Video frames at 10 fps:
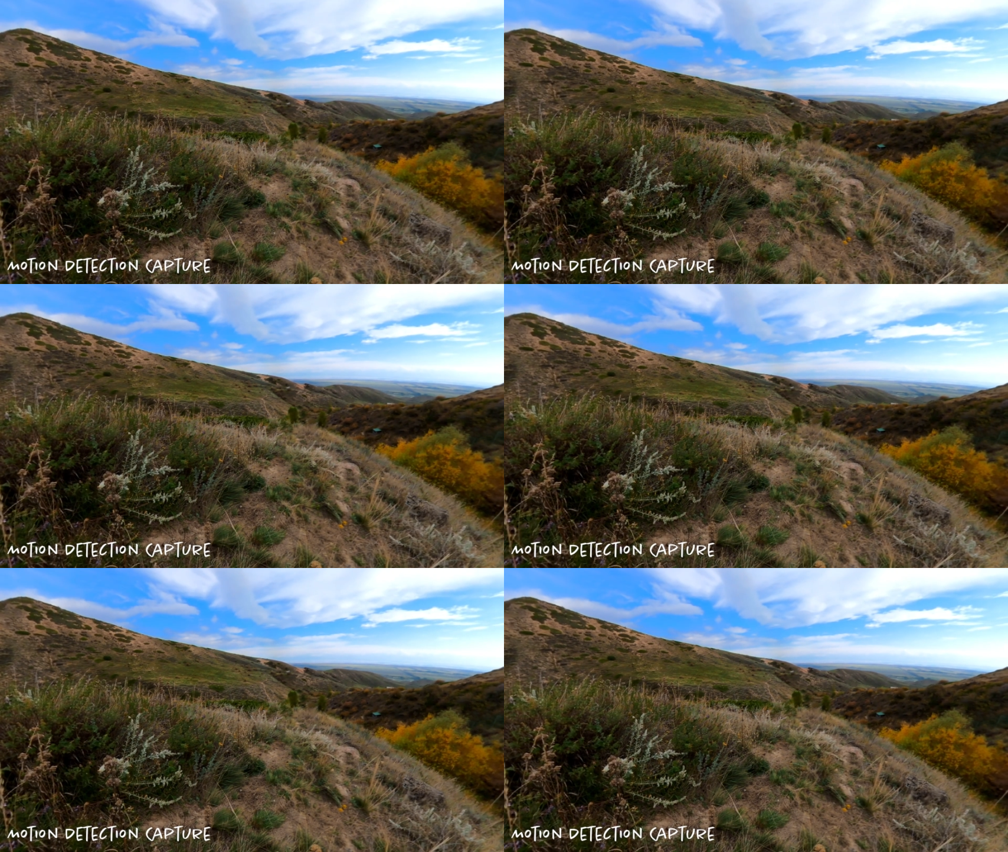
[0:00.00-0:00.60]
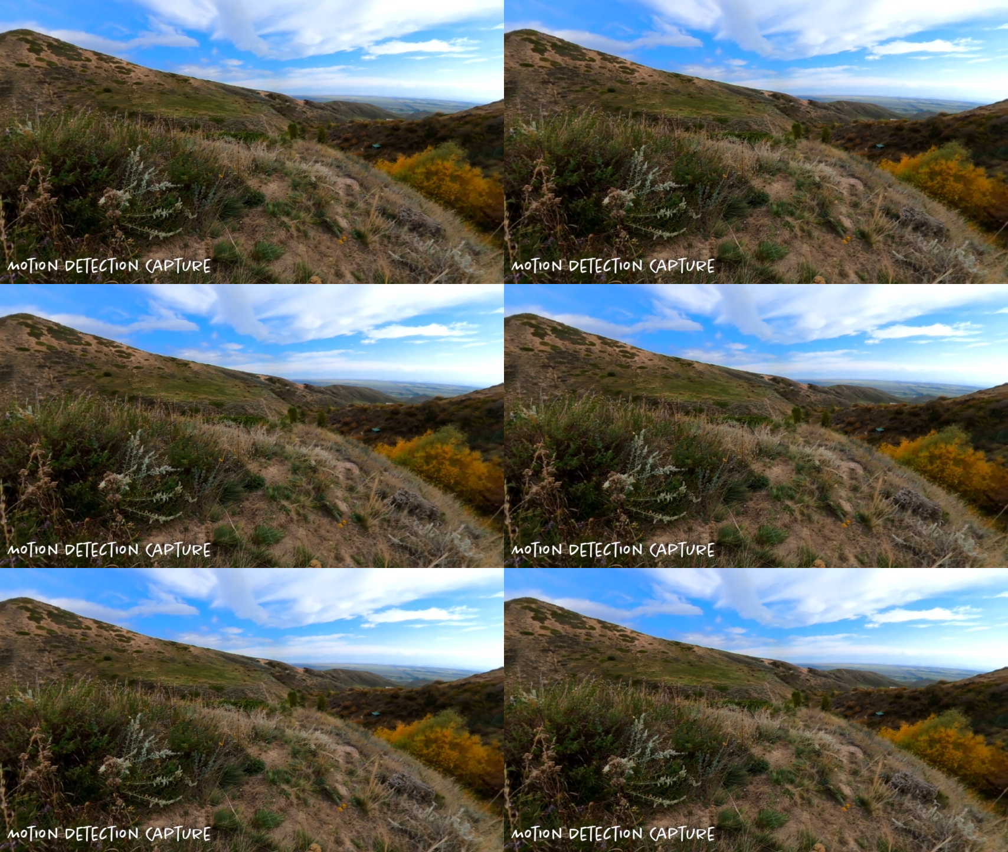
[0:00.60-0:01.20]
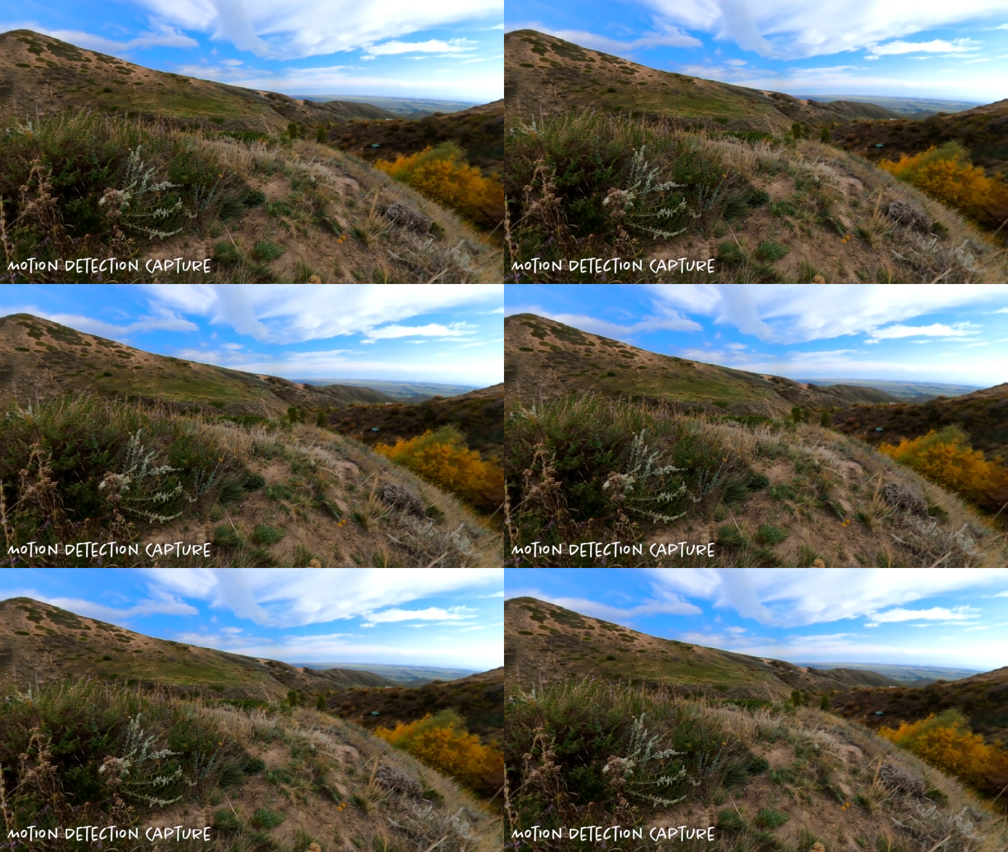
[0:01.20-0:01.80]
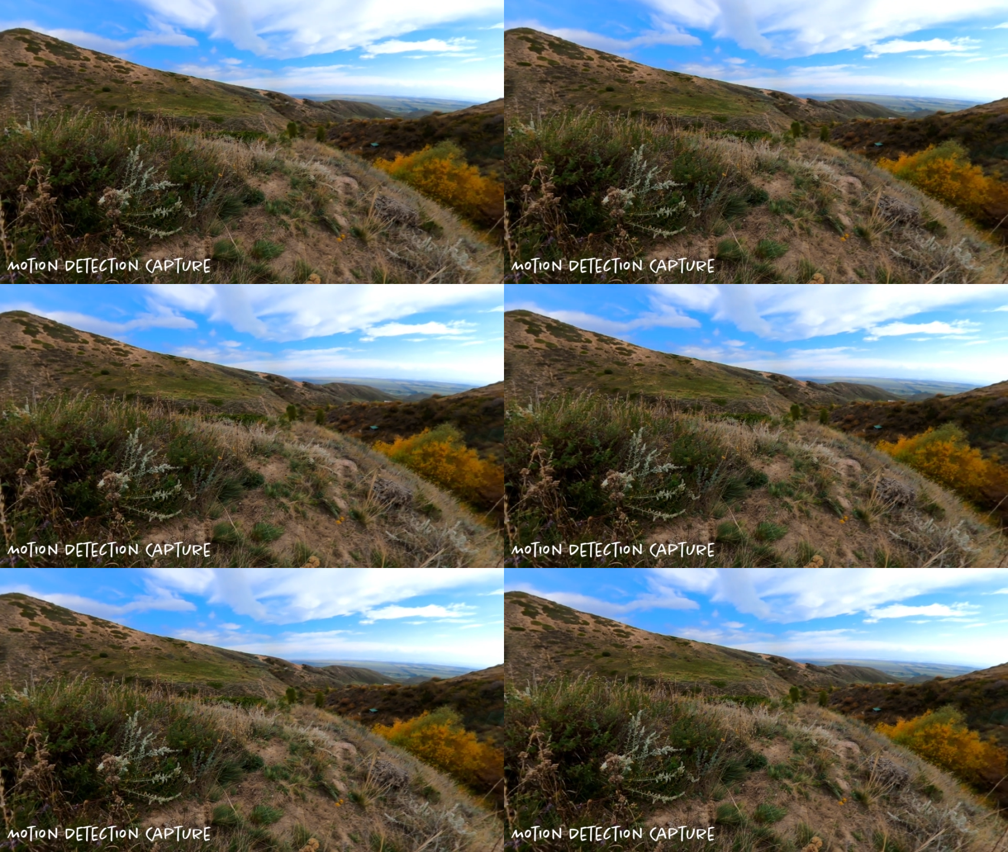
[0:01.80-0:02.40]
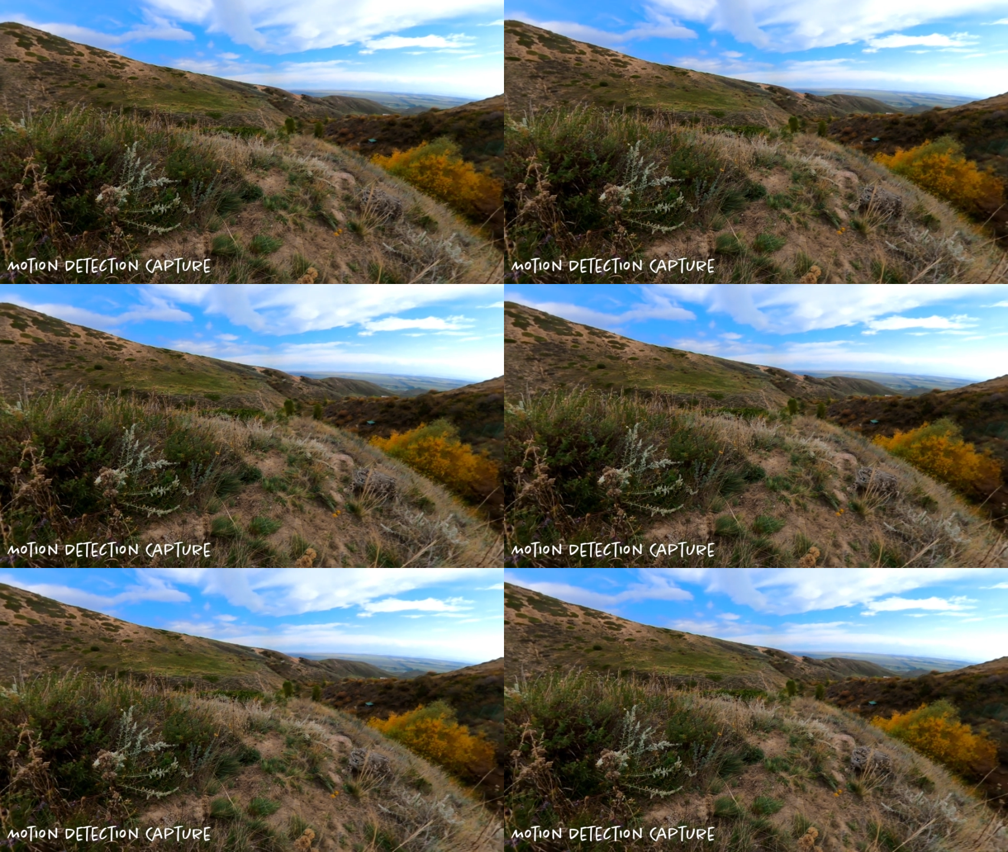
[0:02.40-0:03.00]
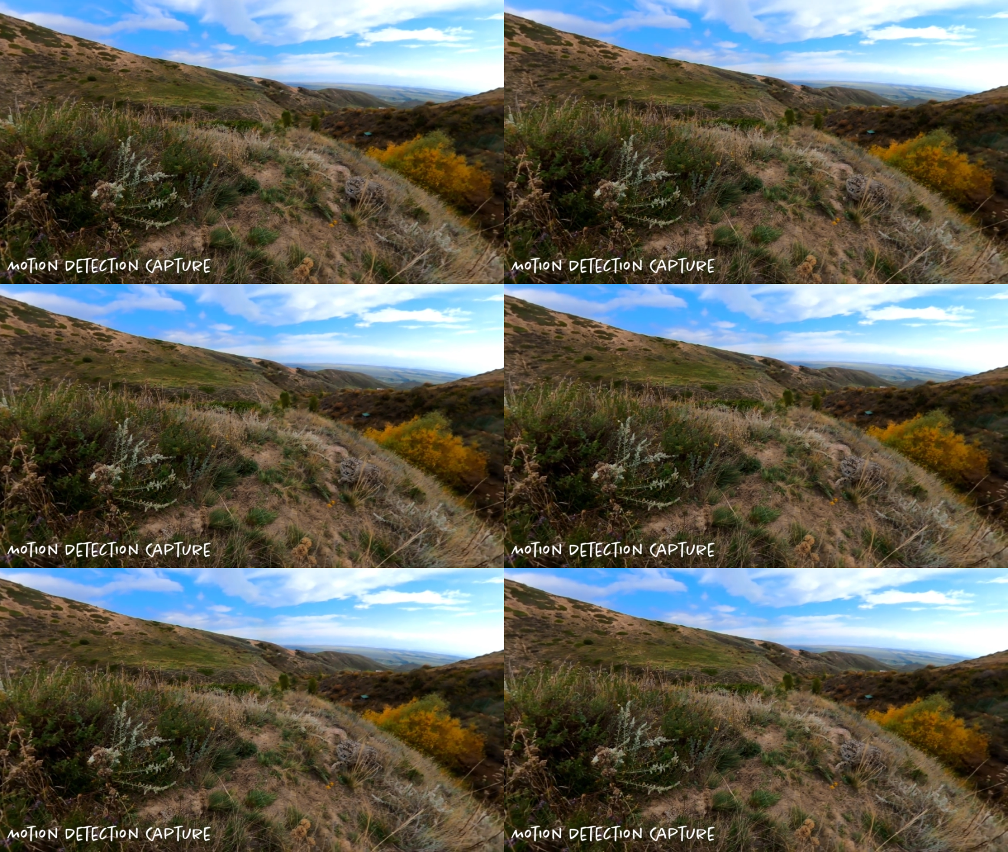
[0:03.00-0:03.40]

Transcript: No face is visible, so there are no lips to read.